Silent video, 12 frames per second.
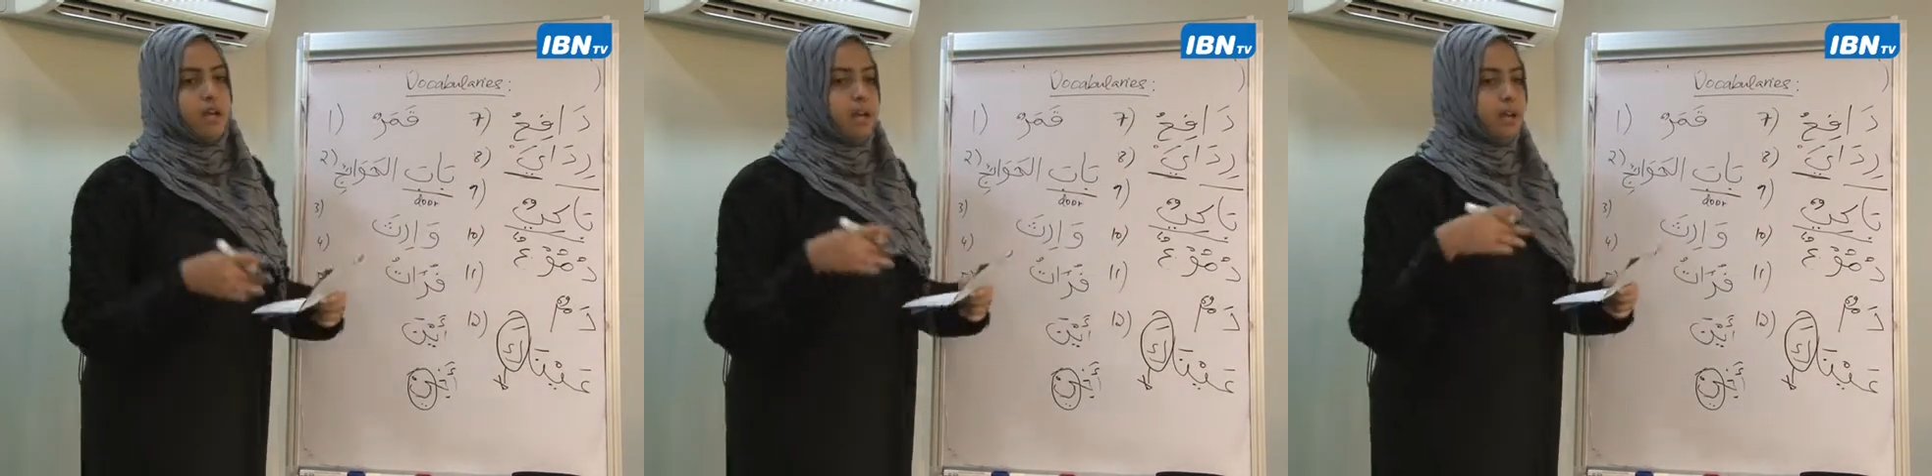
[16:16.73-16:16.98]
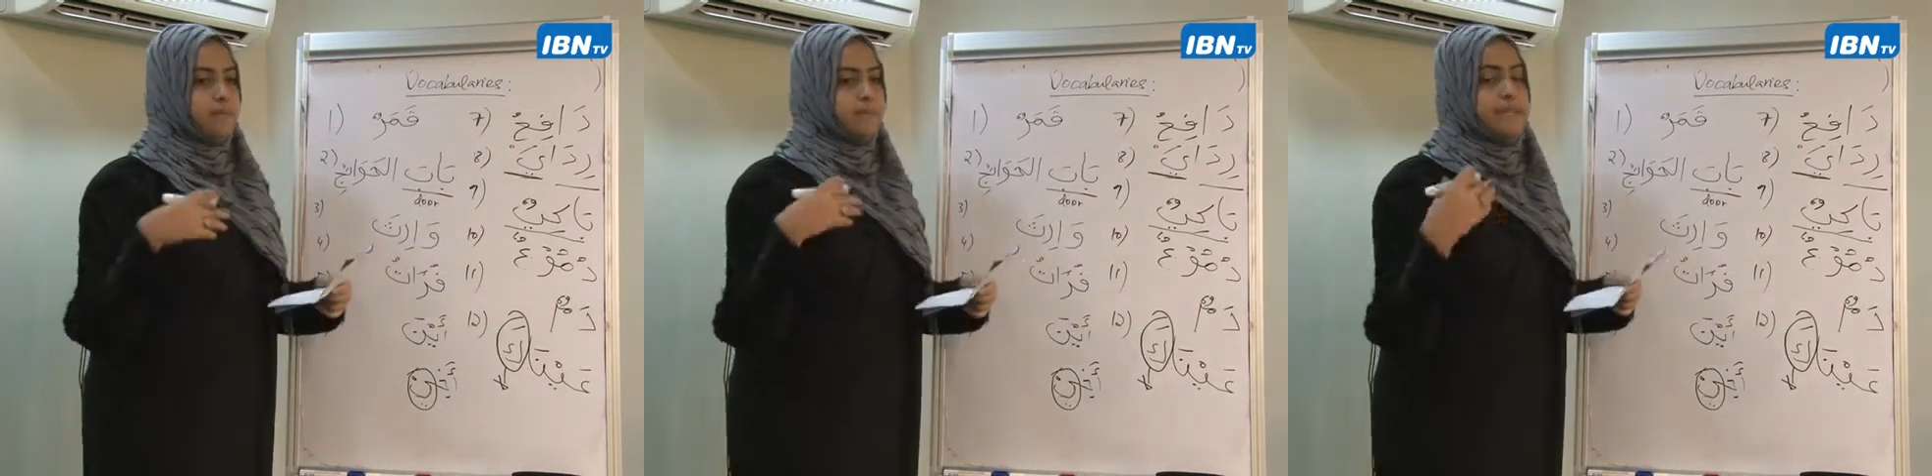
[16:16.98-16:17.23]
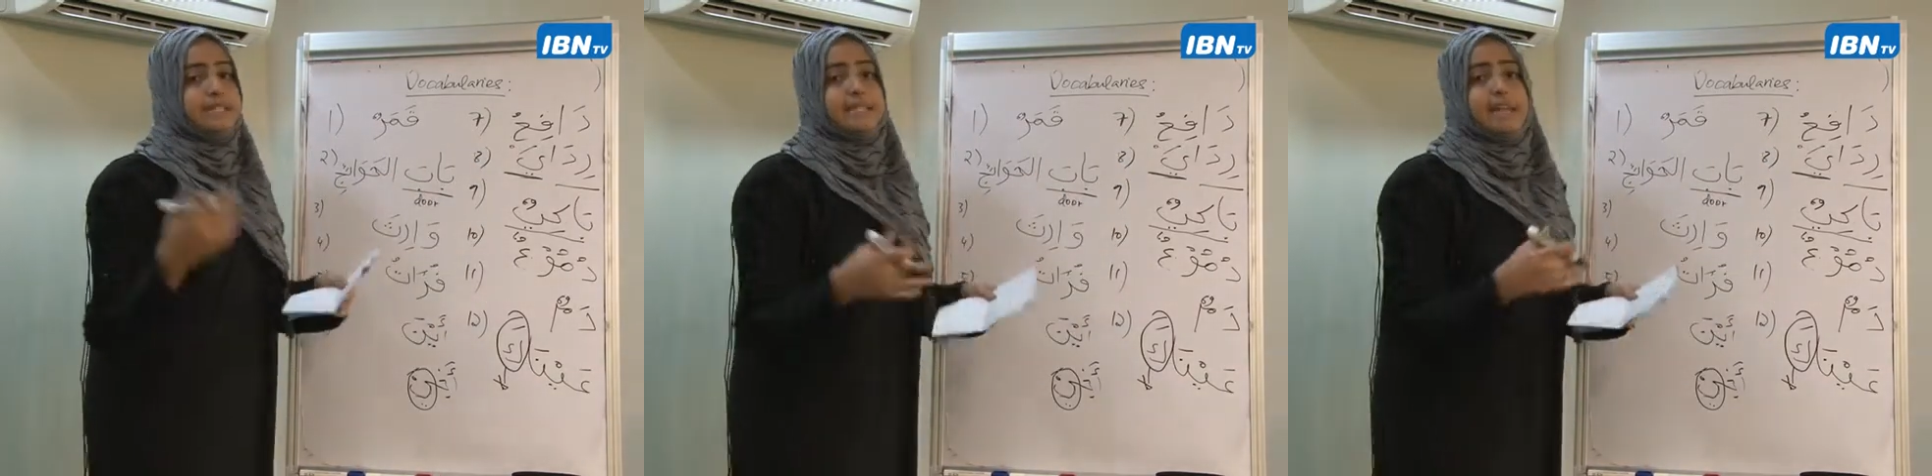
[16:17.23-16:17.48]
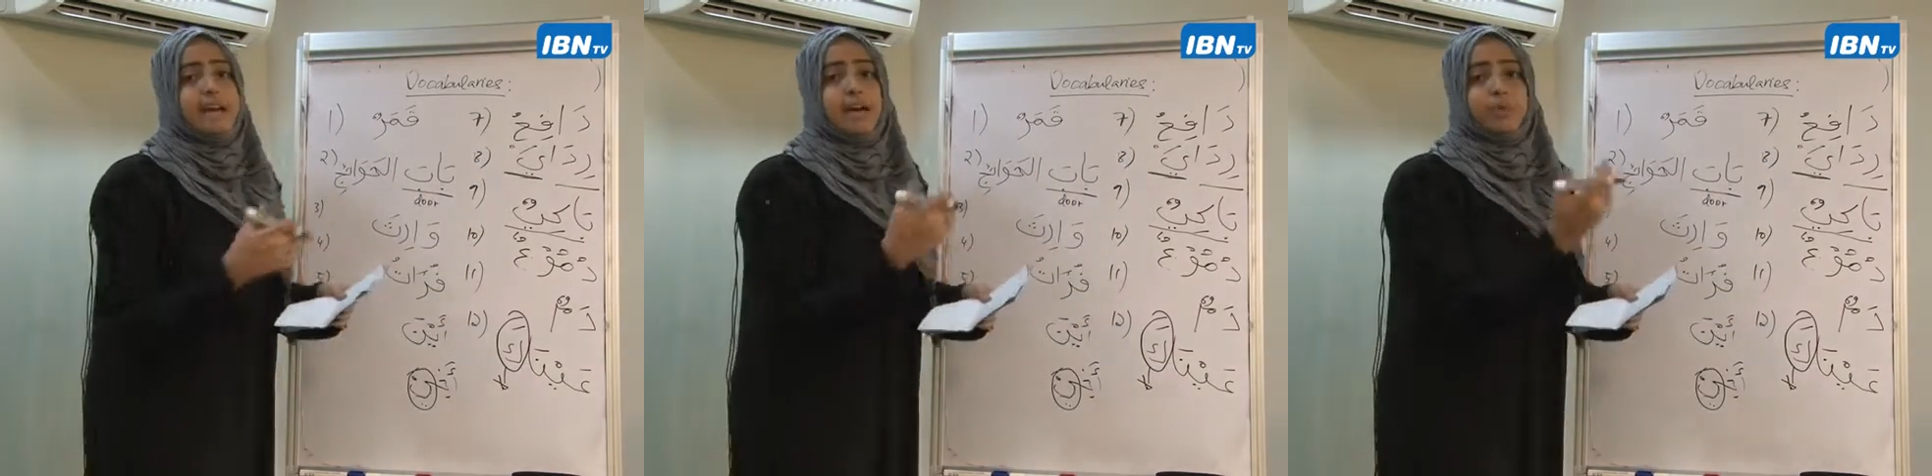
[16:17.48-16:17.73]

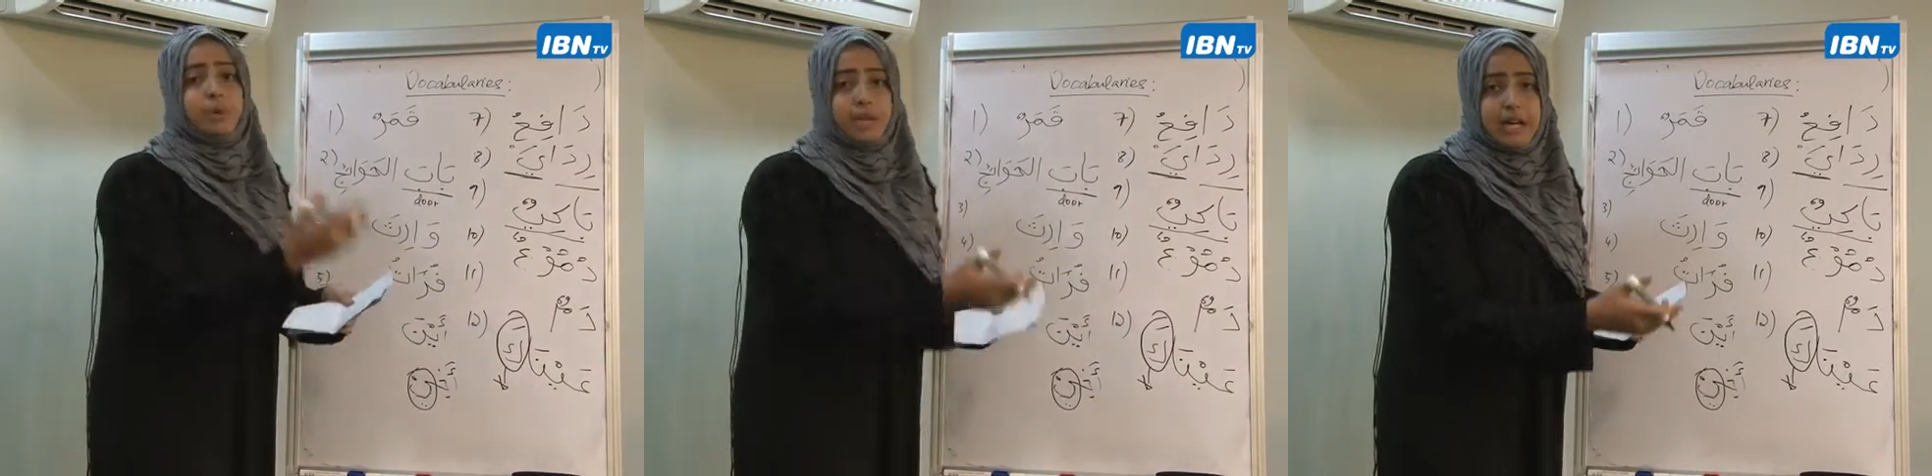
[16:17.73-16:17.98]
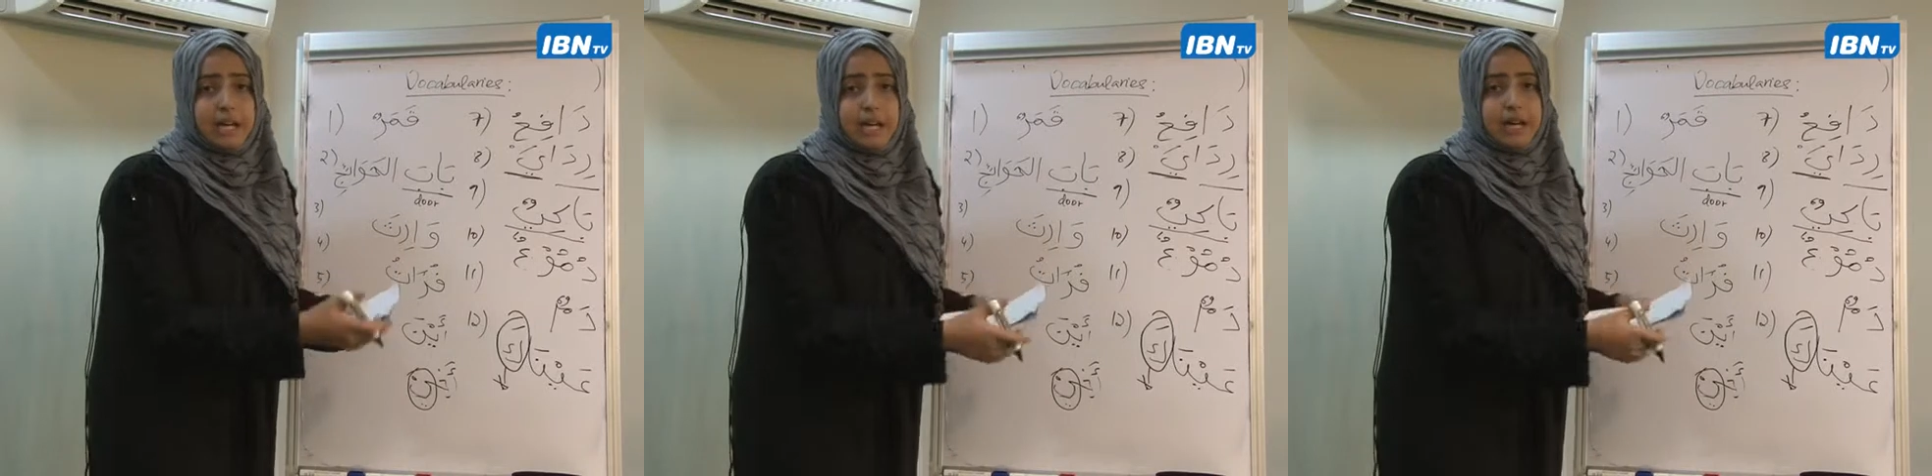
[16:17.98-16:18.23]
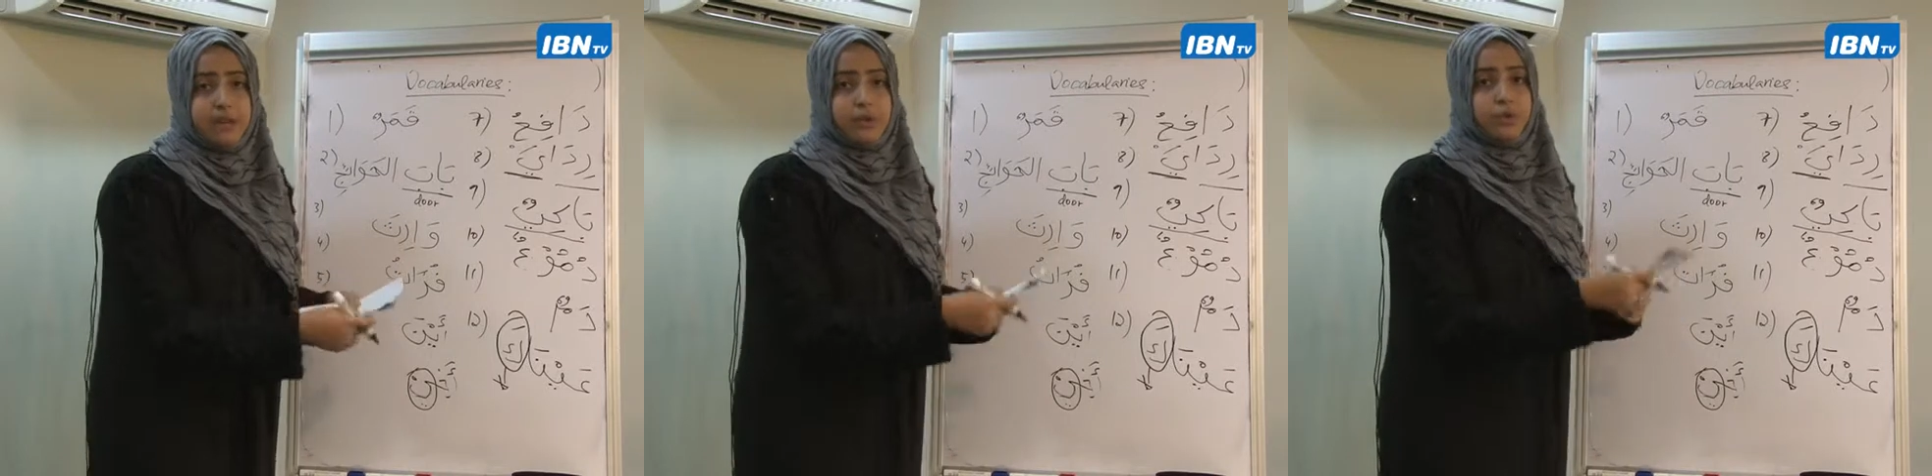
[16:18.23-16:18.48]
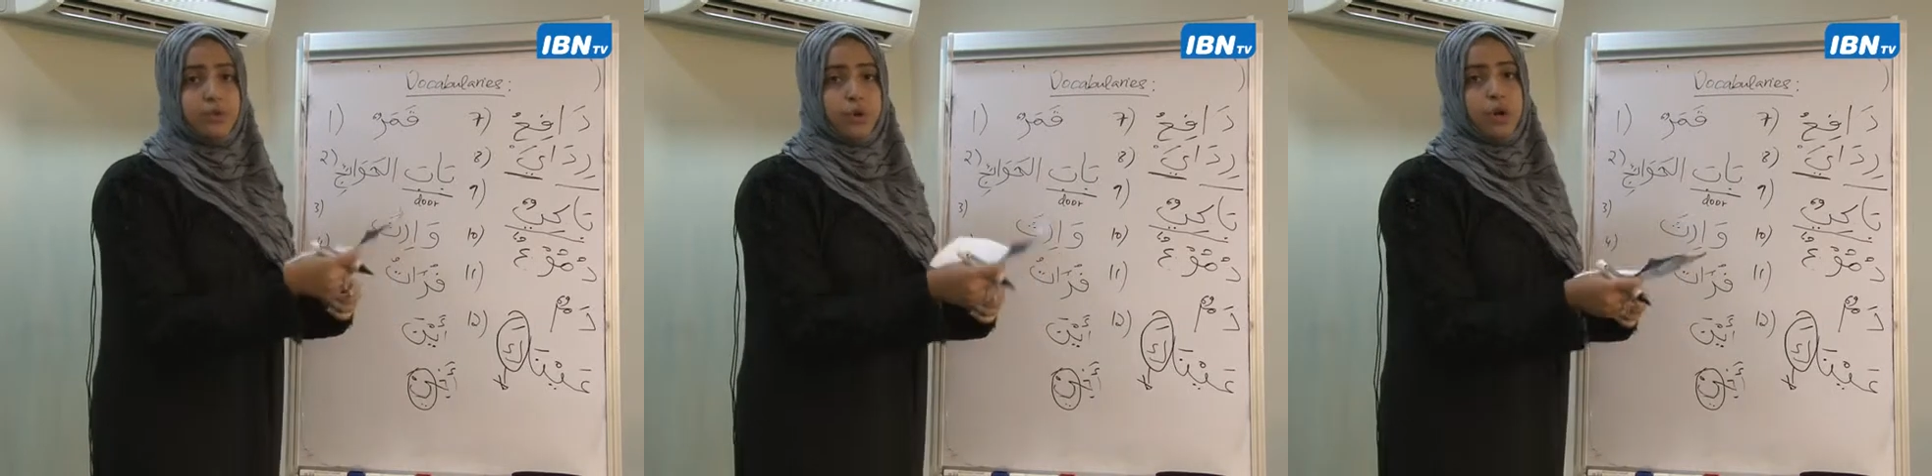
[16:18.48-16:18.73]
Kitabuka,
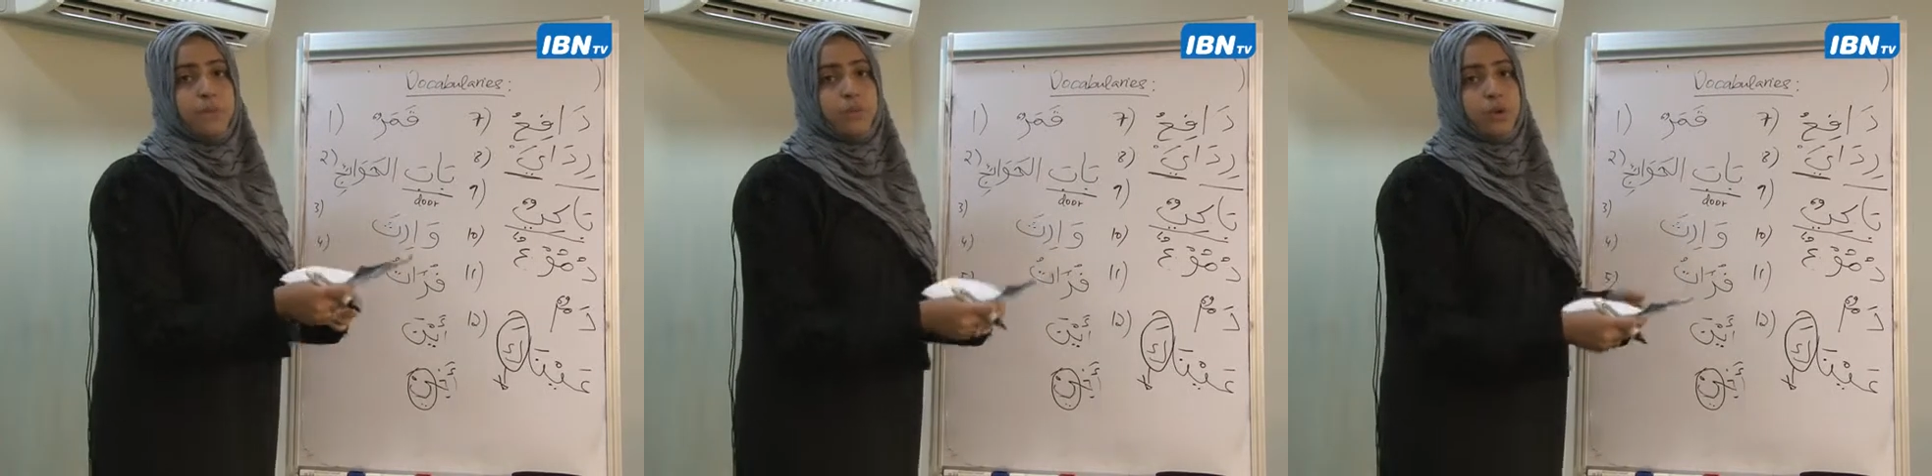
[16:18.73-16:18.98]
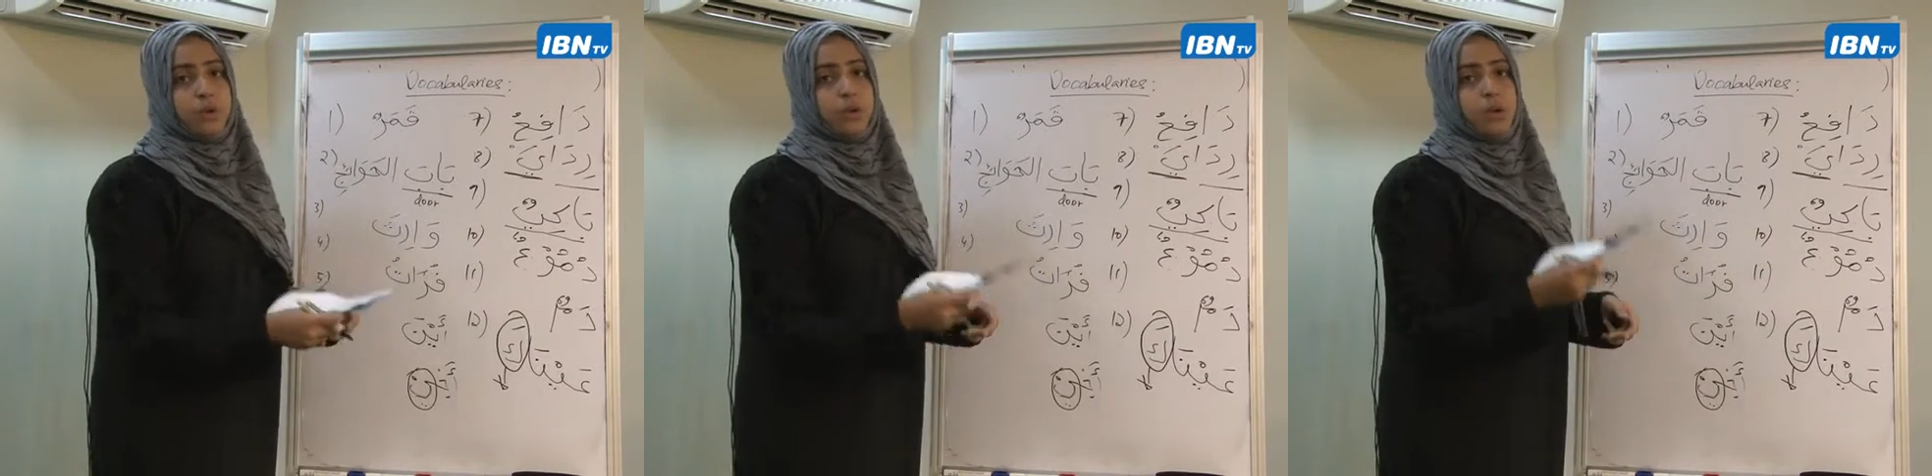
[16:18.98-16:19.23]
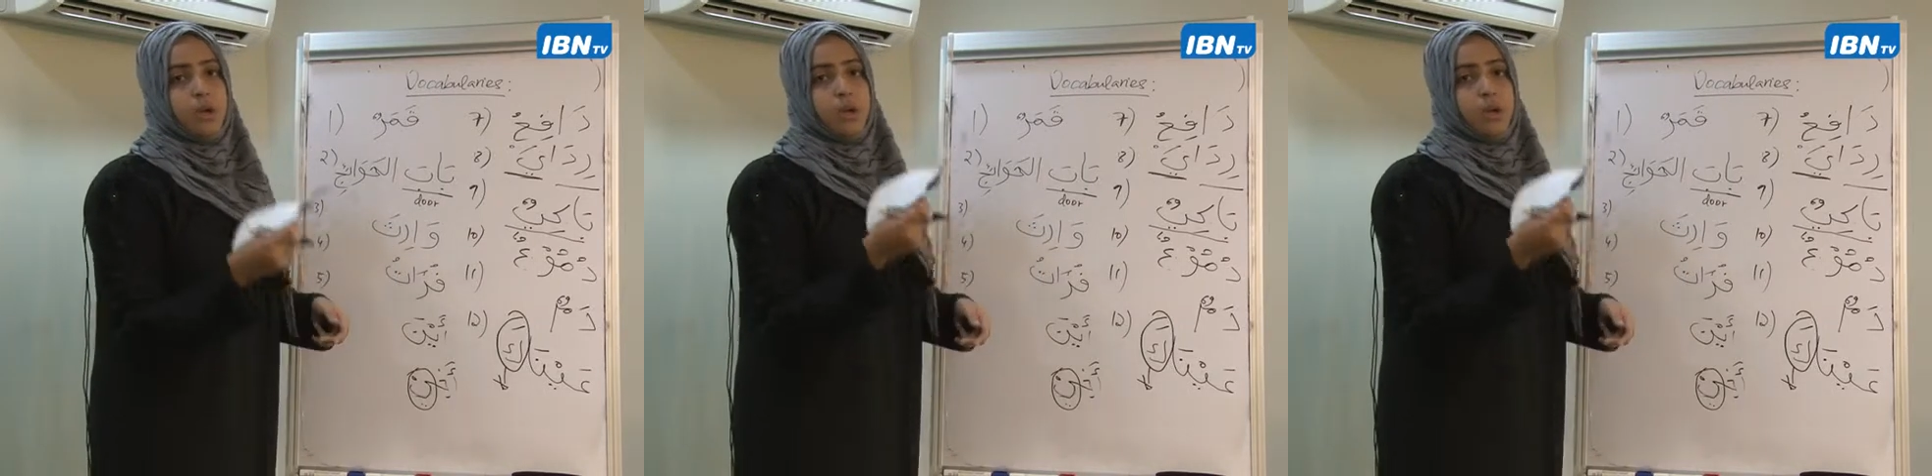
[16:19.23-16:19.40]
your book.